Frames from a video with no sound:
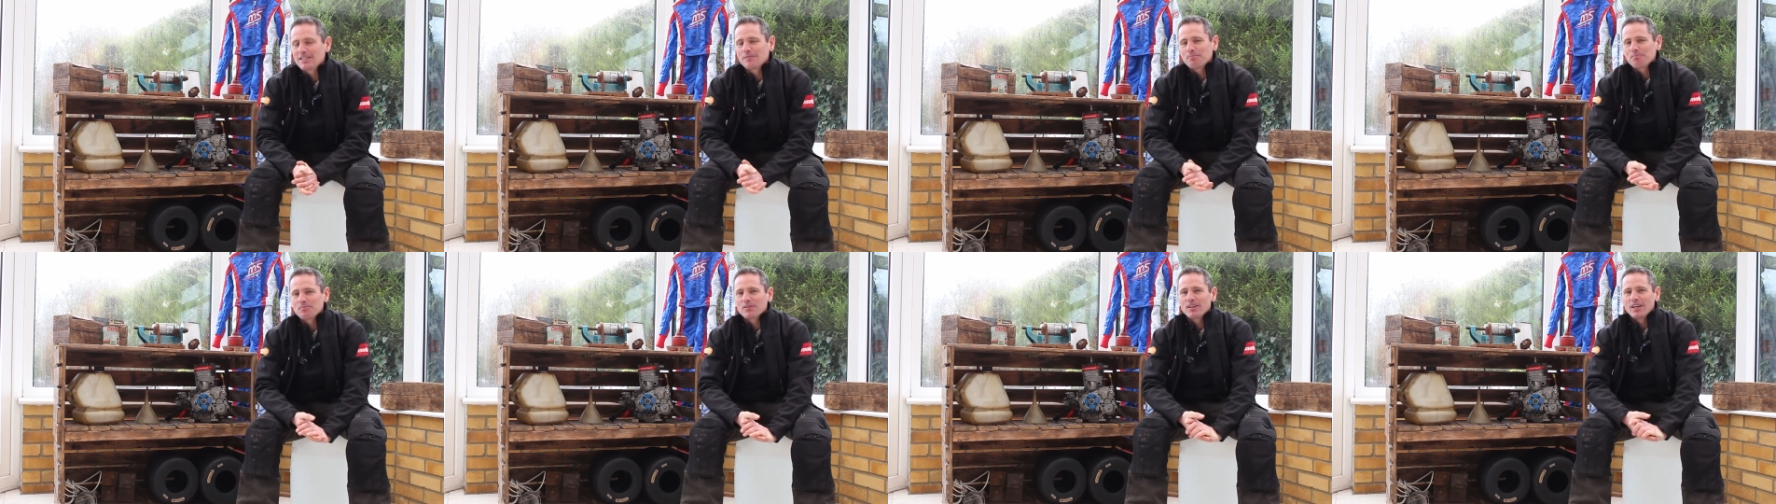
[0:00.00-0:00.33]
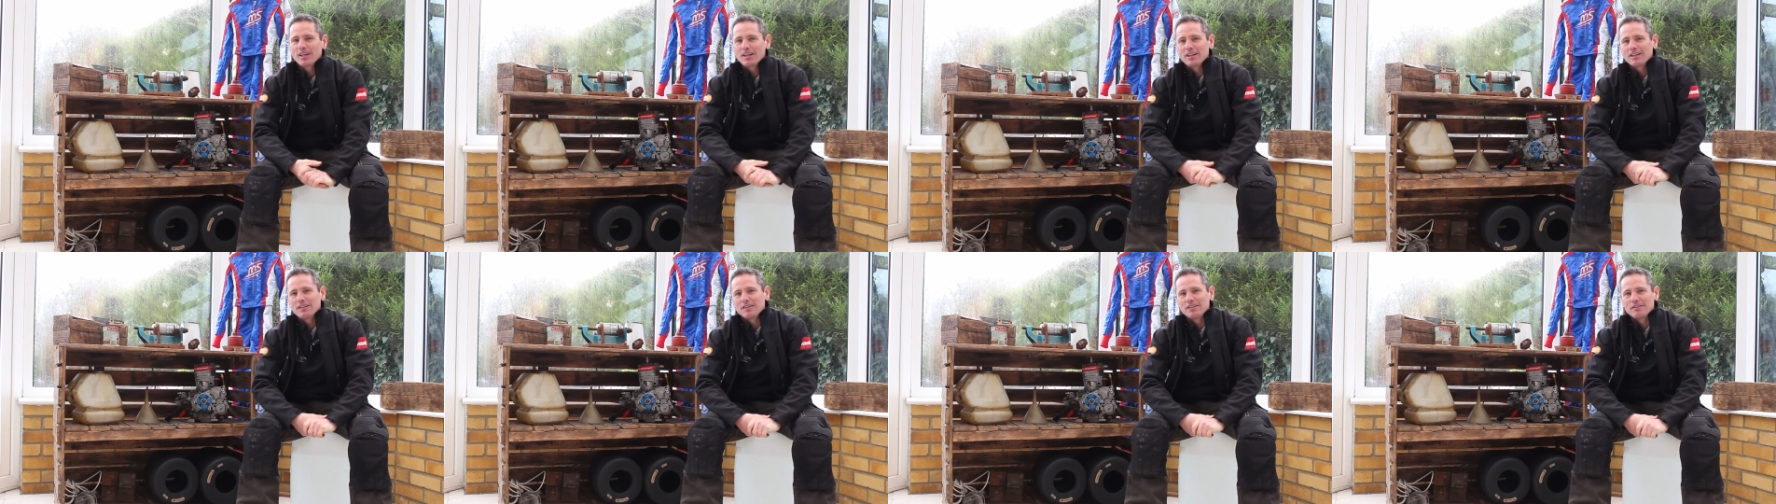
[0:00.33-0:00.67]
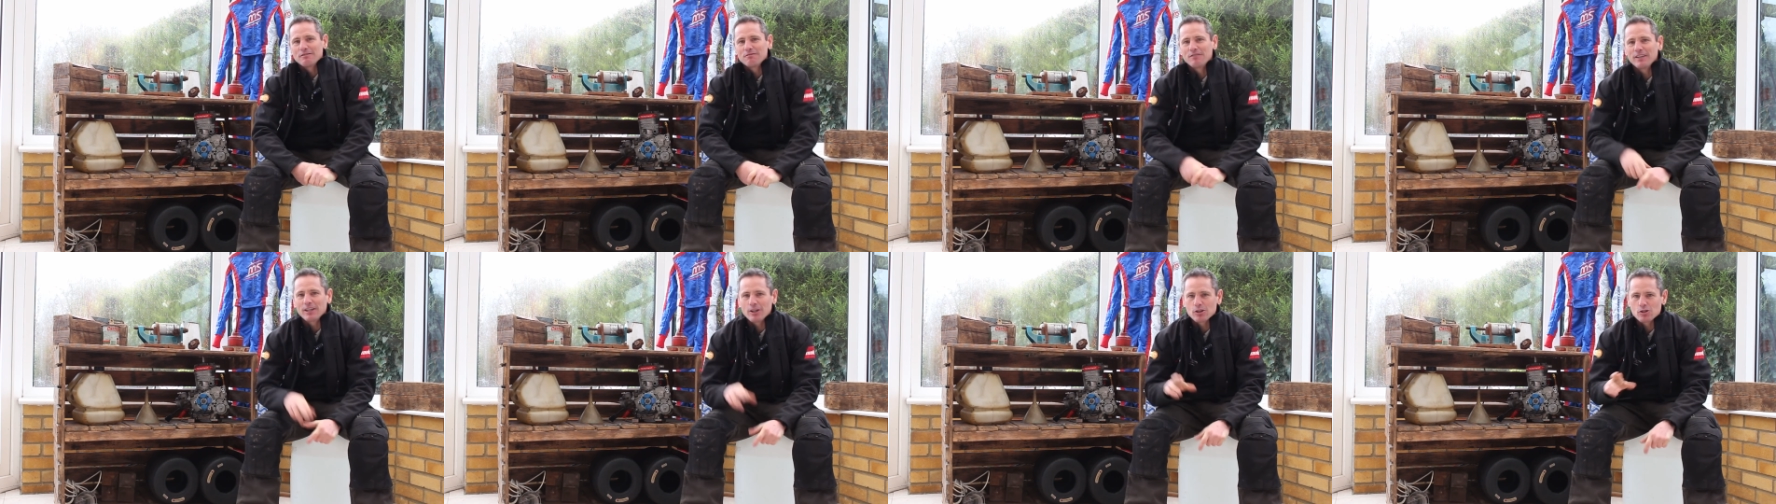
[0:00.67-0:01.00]

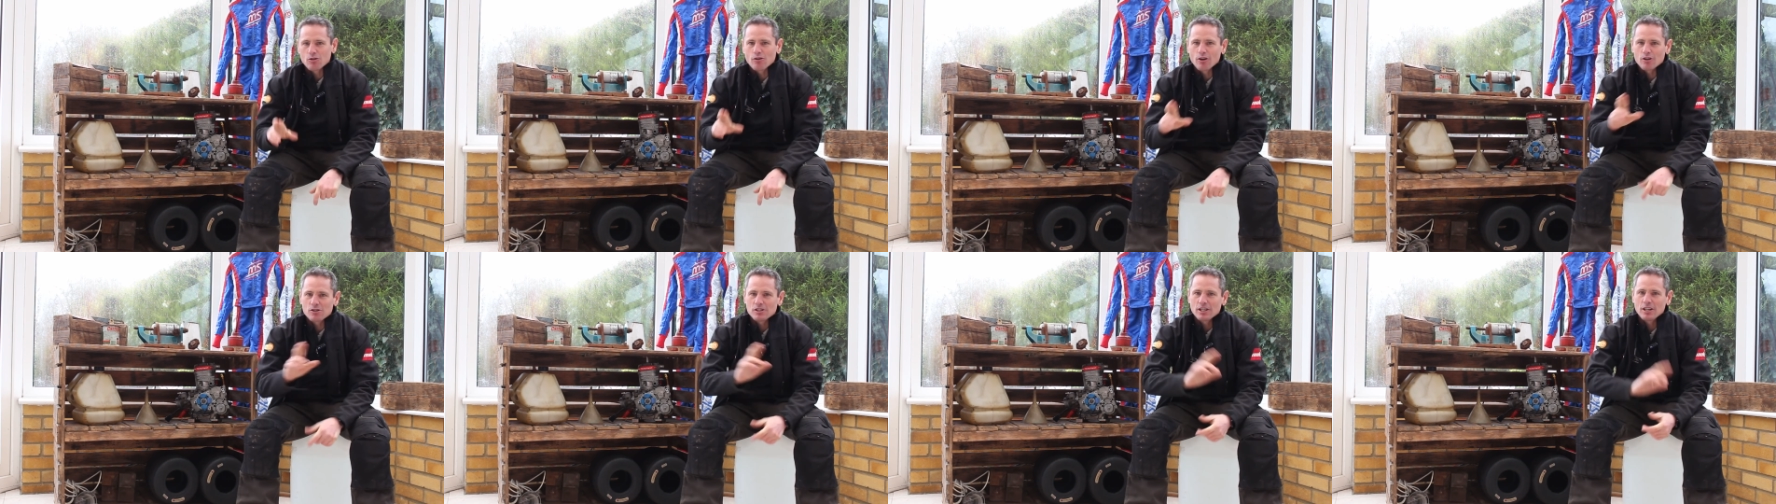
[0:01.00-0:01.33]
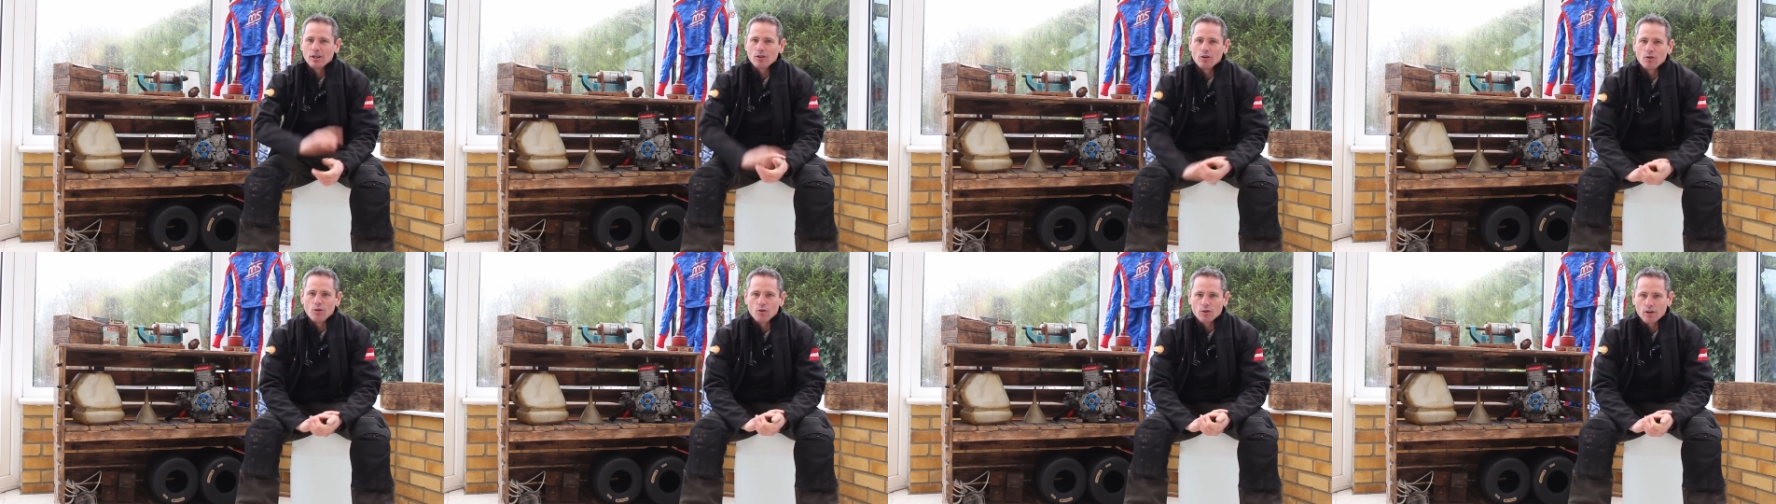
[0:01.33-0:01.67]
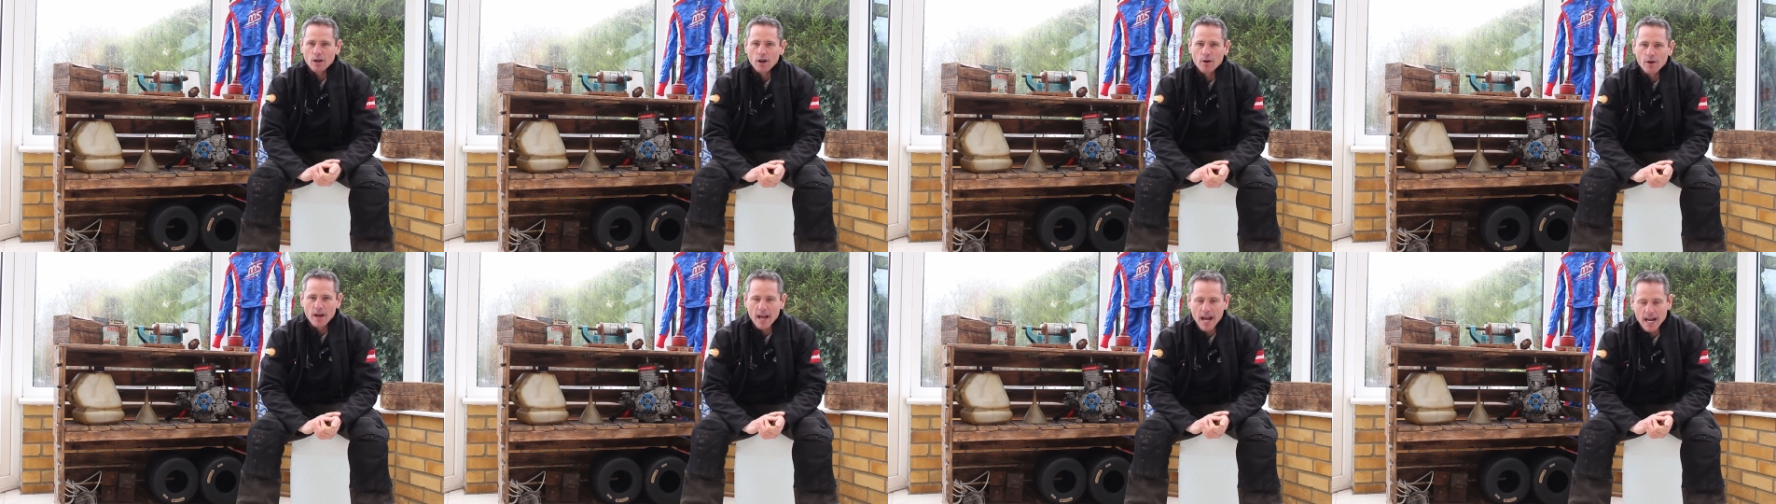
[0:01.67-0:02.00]
fingers crossed it'll all
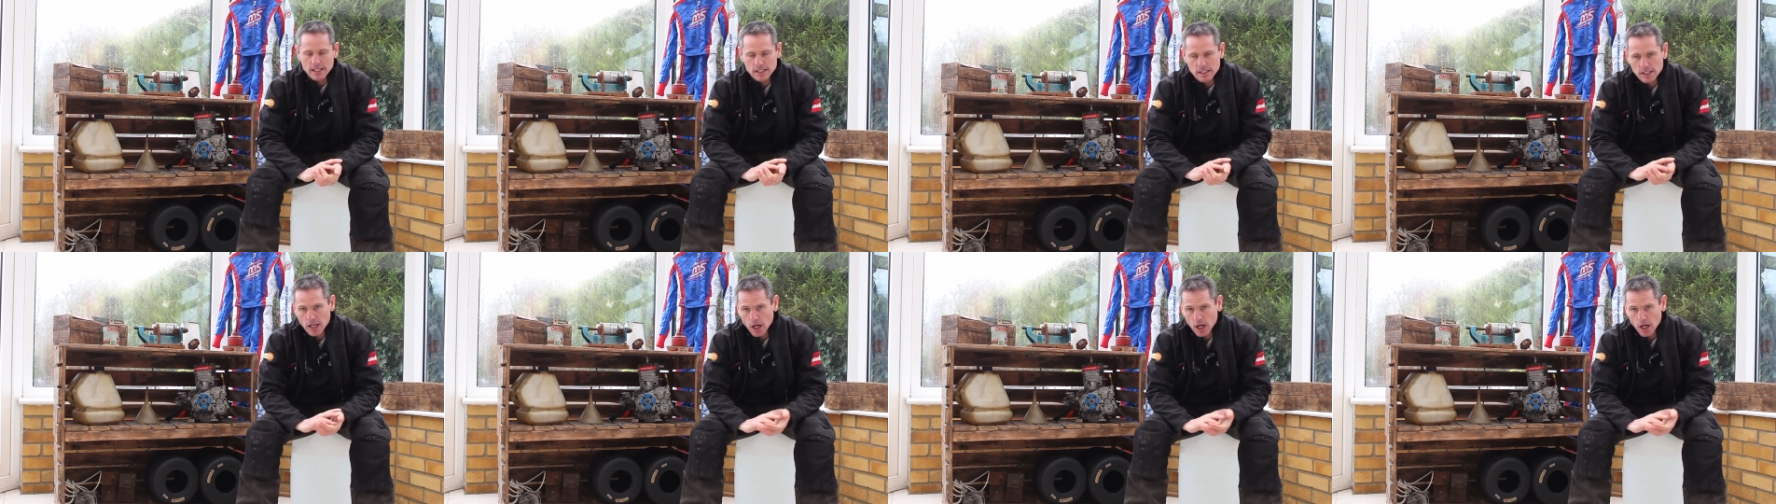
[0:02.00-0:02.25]
go ahead.